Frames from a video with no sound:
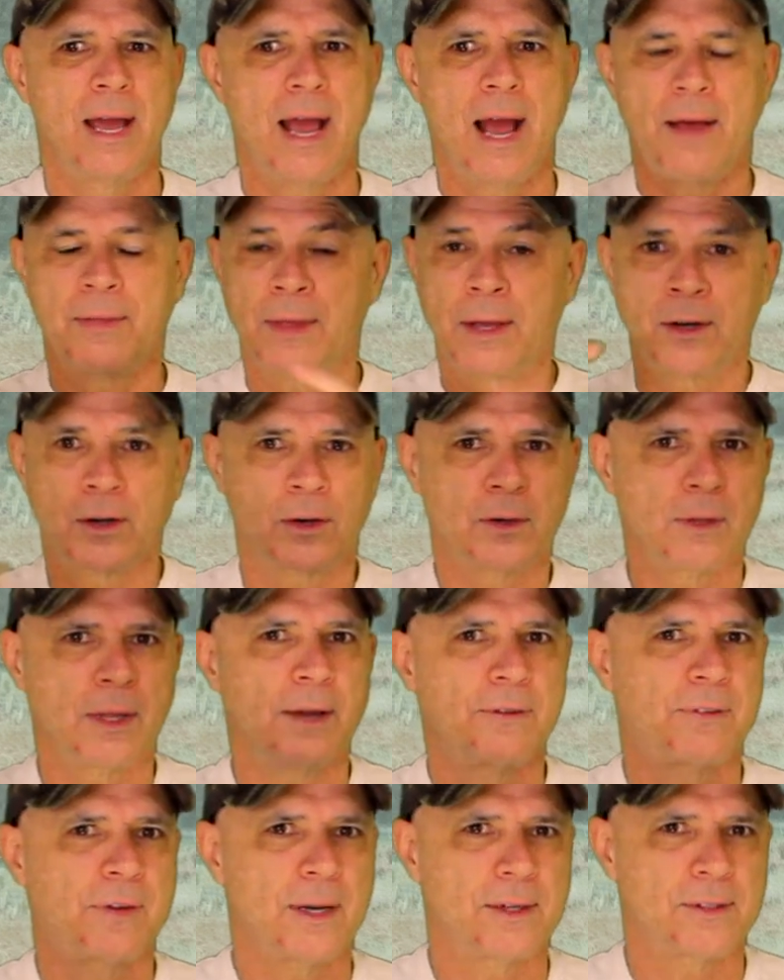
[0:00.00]
and then her
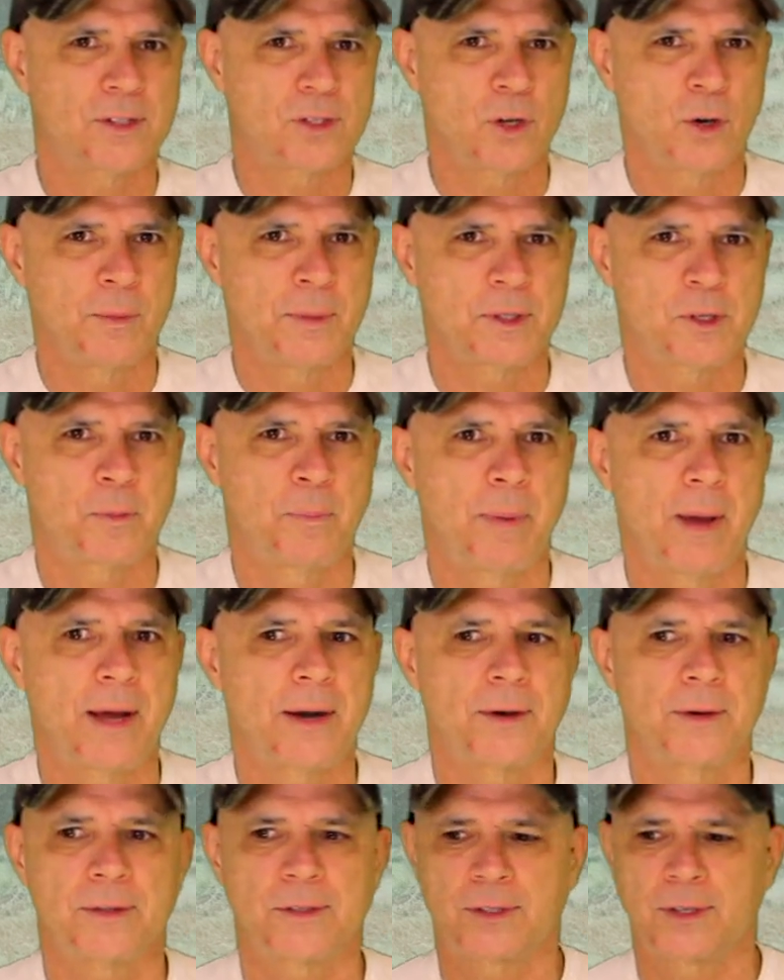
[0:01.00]
life got so much
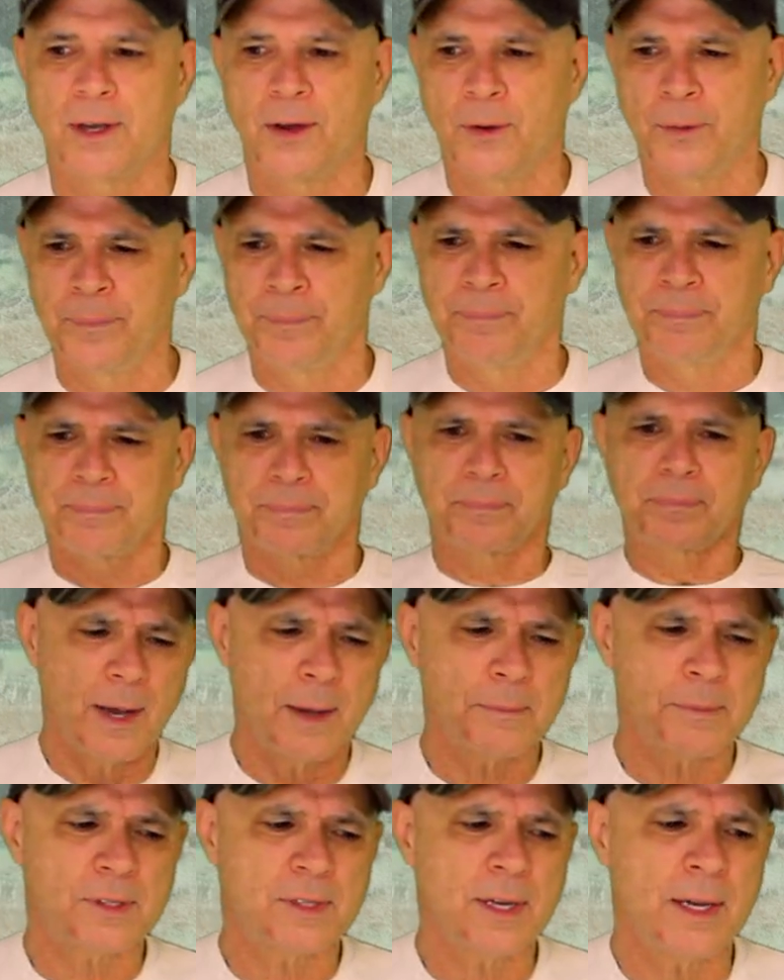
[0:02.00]
better. So
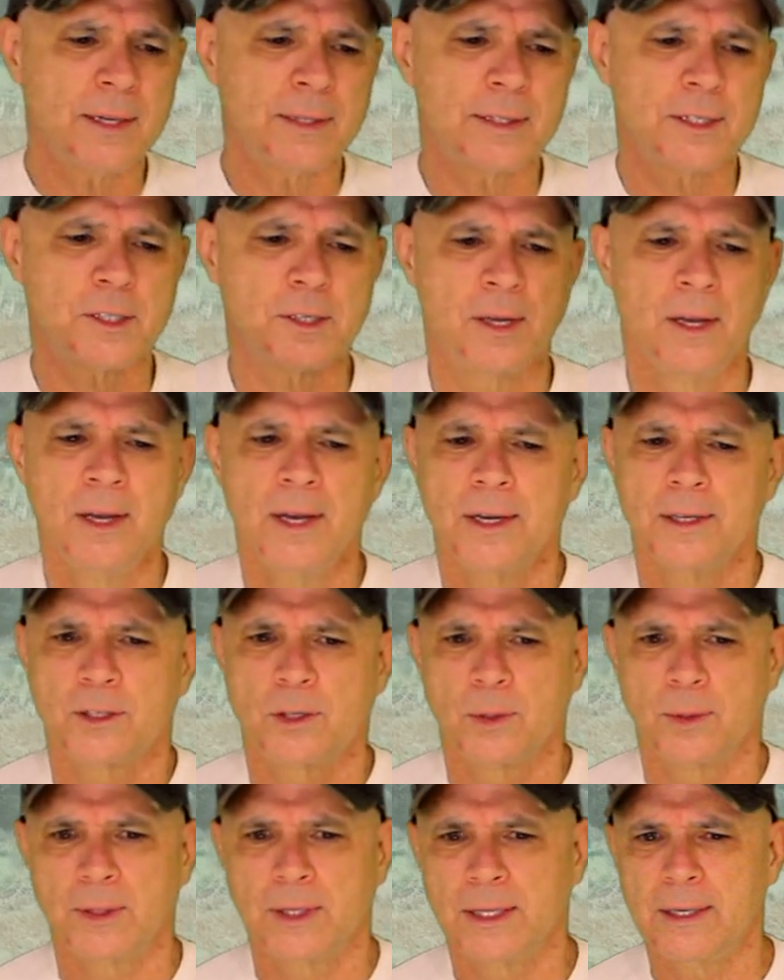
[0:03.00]
I'm saying this
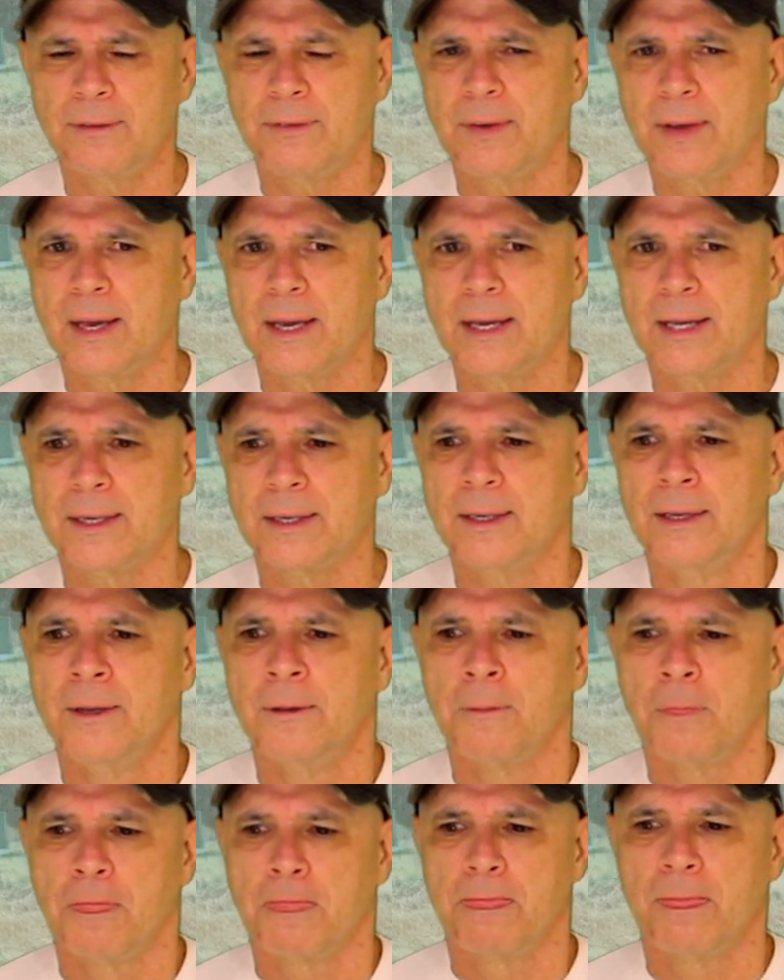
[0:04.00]
to alleviate
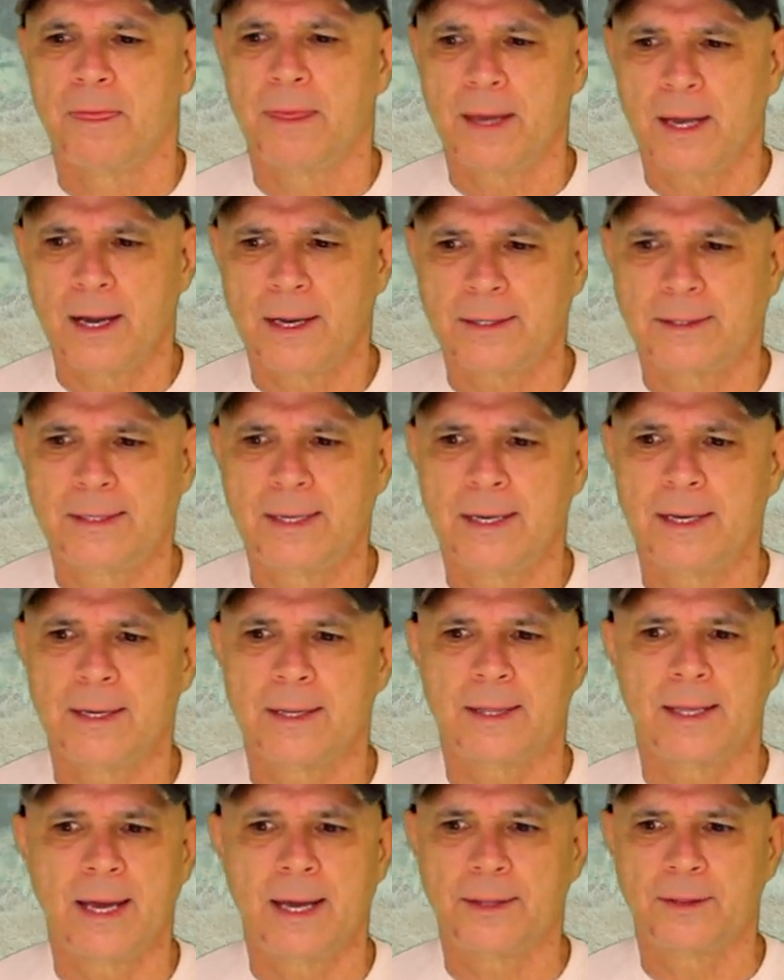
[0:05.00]
the idea
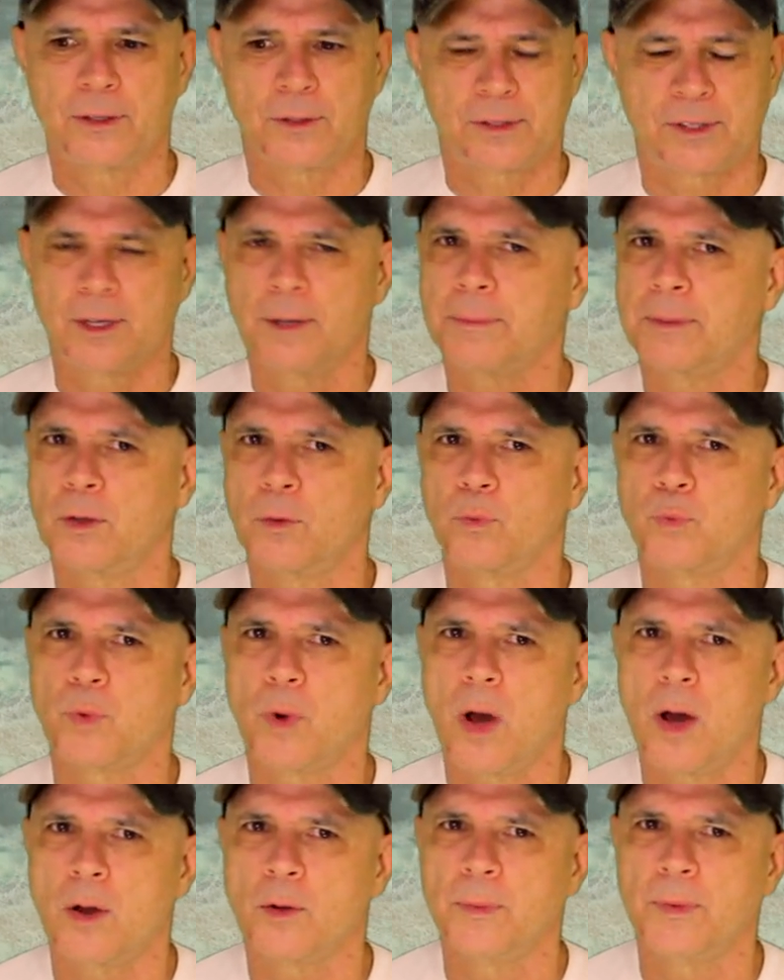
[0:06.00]
that there's something
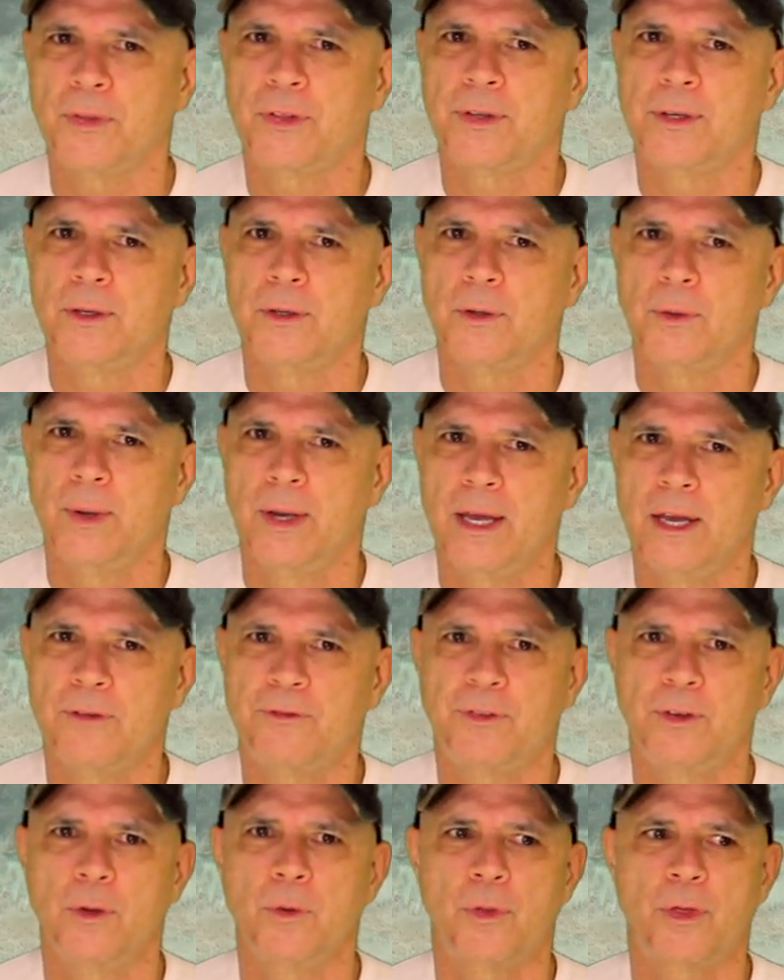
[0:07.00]
wrong with you
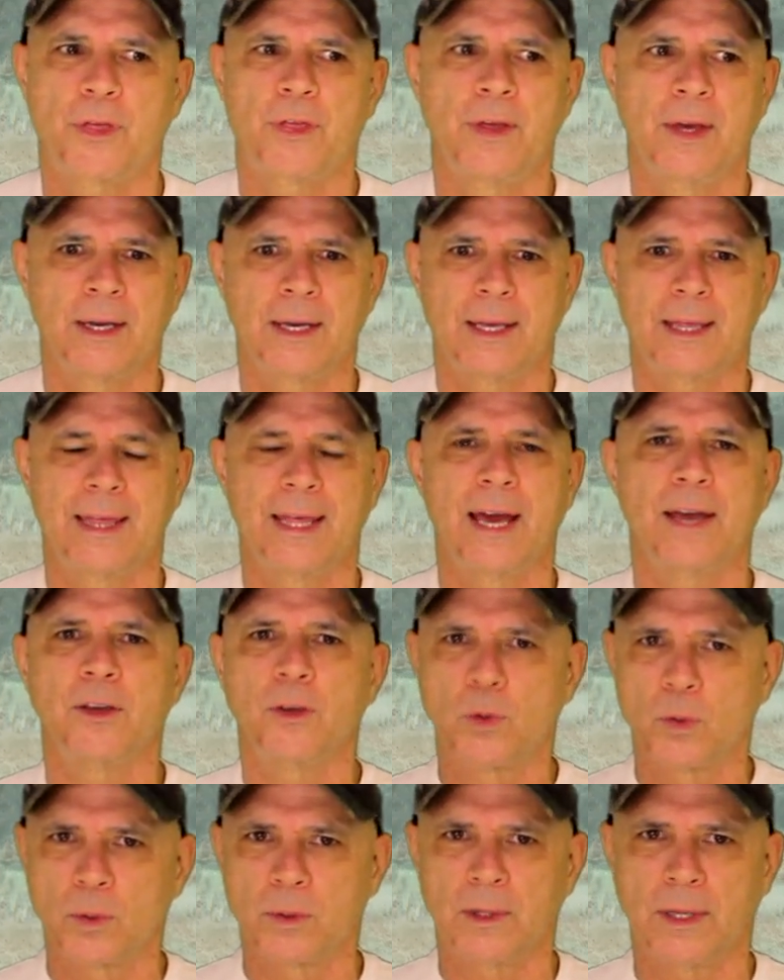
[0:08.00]
if you think that
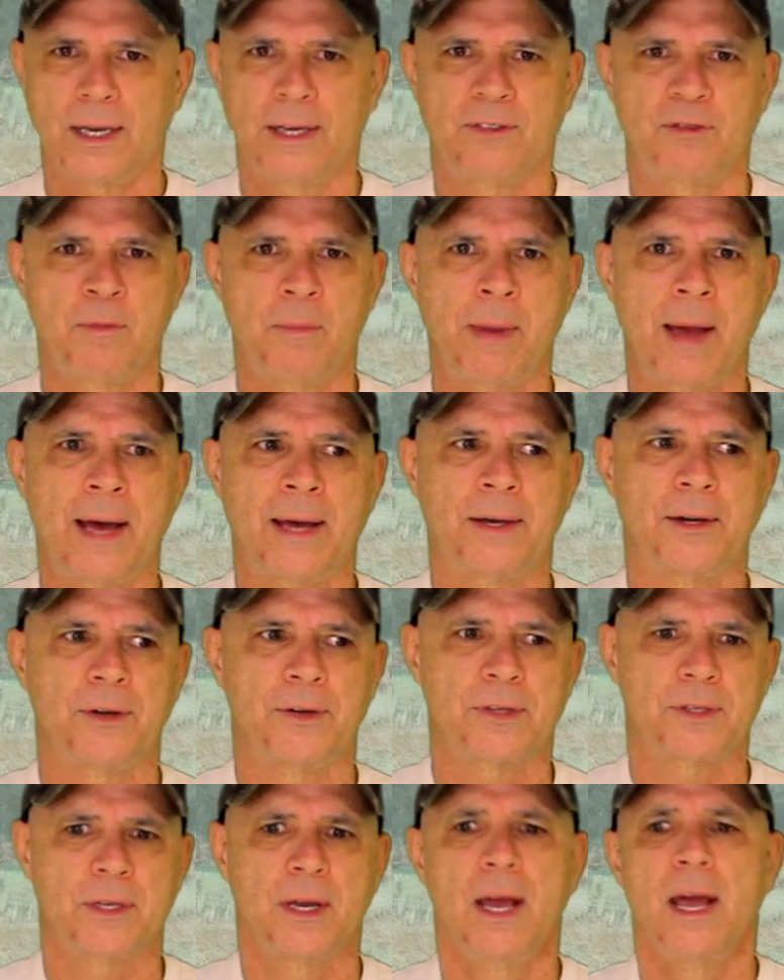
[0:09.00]
your life
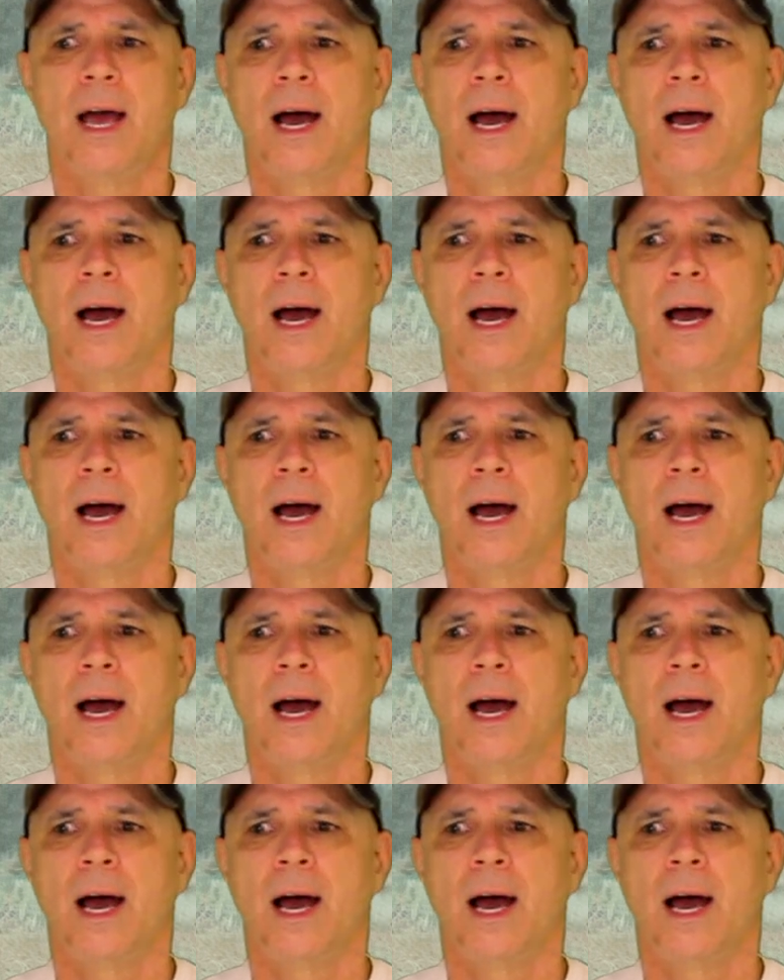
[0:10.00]
matters.